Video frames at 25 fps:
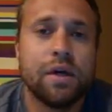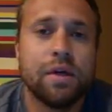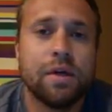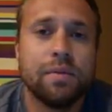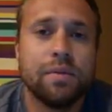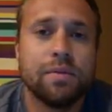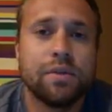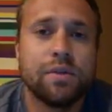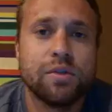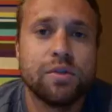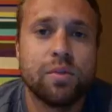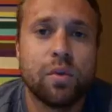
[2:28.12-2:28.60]

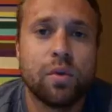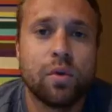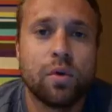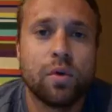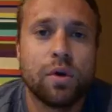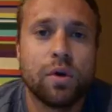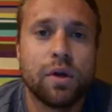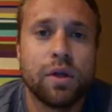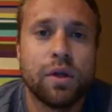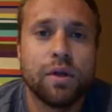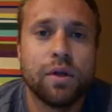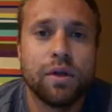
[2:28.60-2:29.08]

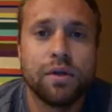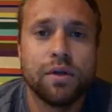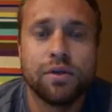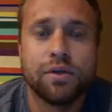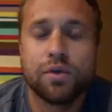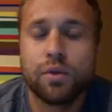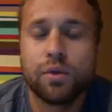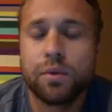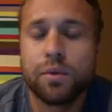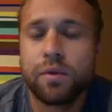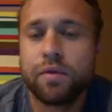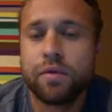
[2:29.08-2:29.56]
sport and the
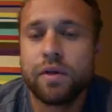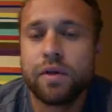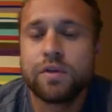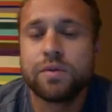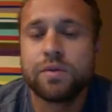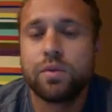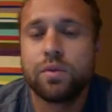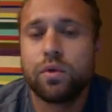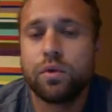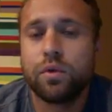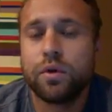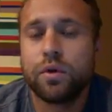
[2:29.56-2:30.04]
enjoyment of that
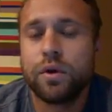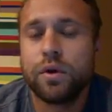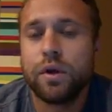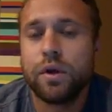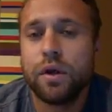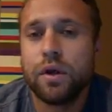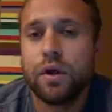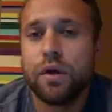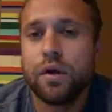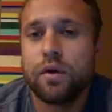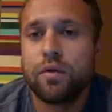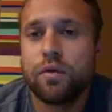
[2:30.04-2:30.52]
sport
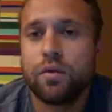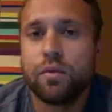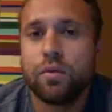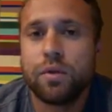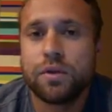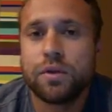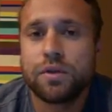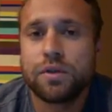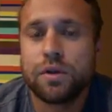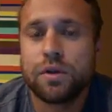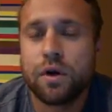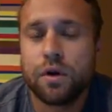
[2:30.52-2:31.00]
for
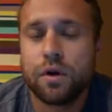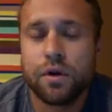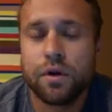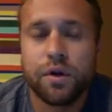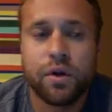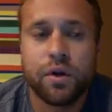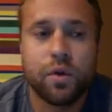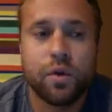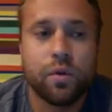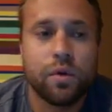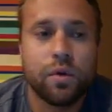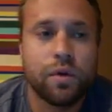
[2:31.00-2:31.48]
much longer
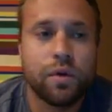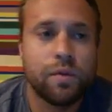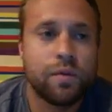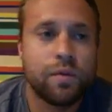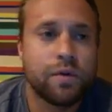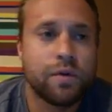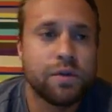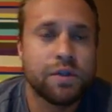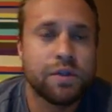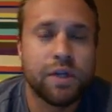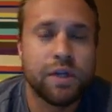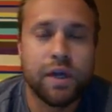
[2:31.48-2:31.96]
than you would
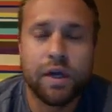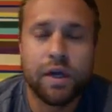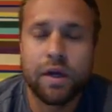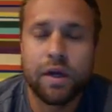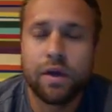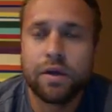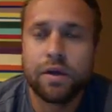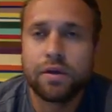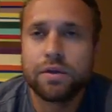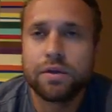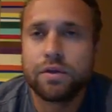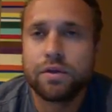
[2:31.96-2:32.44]
for, say,
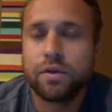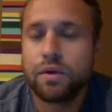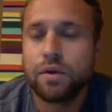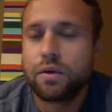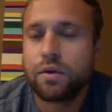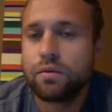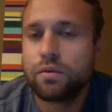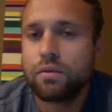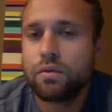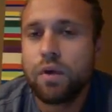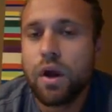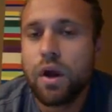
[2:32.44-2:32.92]

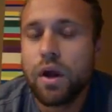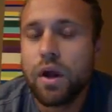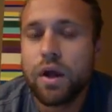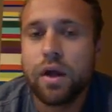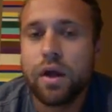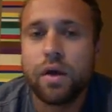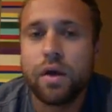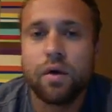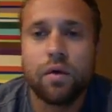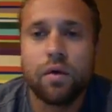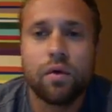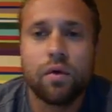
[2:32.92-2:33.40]

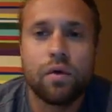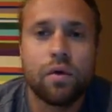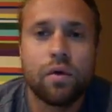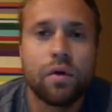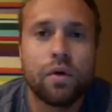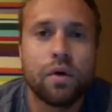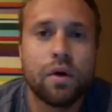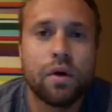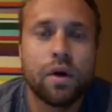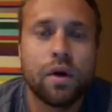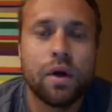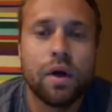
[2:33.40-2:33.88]
running
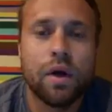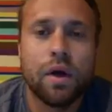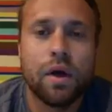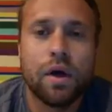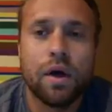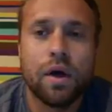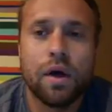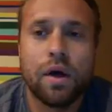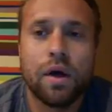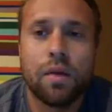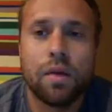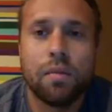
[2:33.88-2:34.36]
or
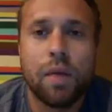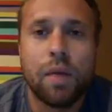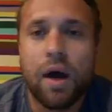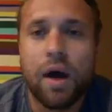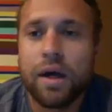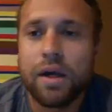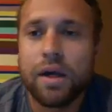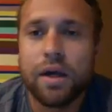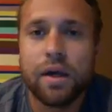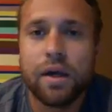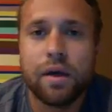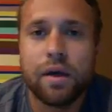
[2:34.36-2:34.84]

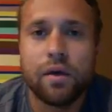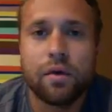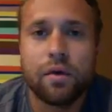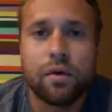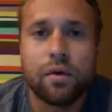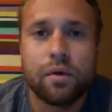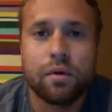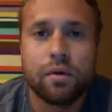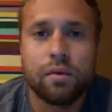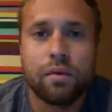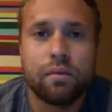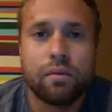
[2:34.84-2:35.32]
biking or
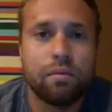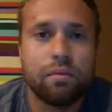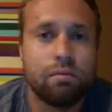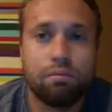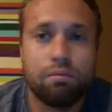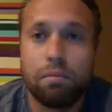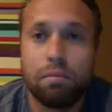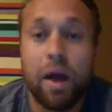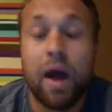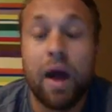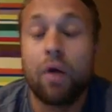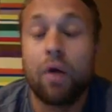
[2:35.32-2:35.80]

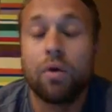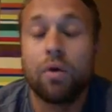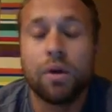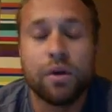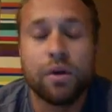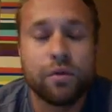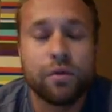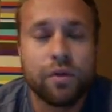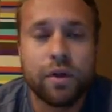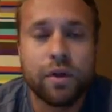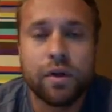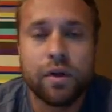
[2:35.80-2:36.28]

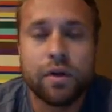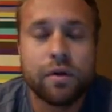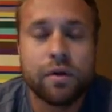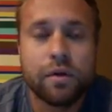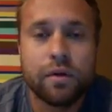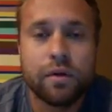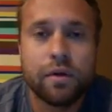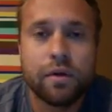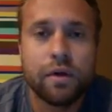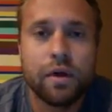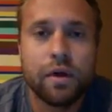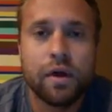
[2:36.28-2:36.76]
powerlifting,
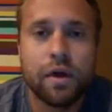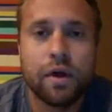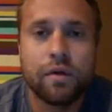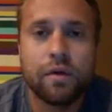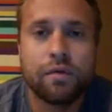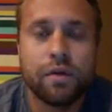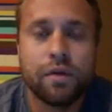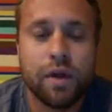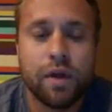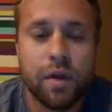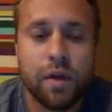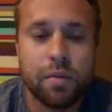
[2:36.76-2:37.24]

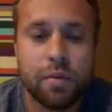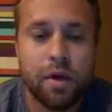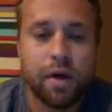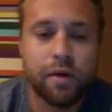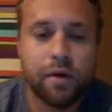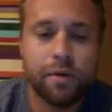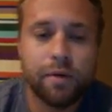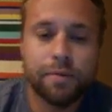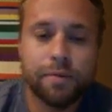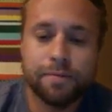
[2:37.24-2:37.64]
for that matter.